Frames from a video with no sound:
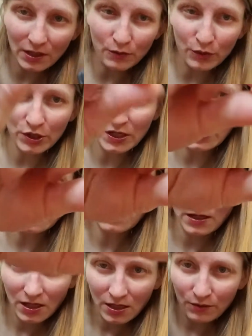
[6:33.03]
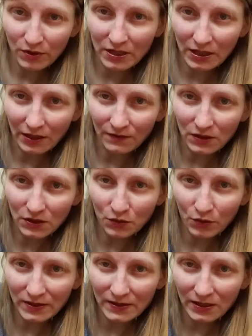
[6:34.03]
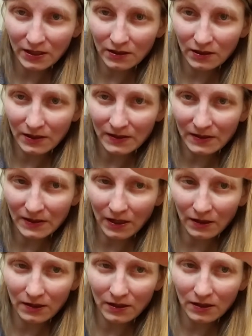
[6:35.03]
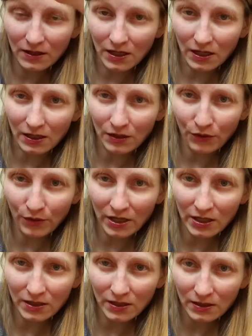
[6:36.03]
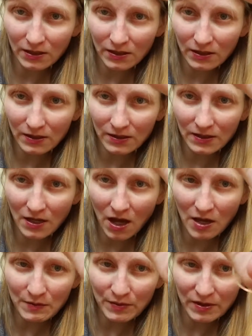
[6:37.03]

put it in, but then I have to twist it because it's got a threaded top.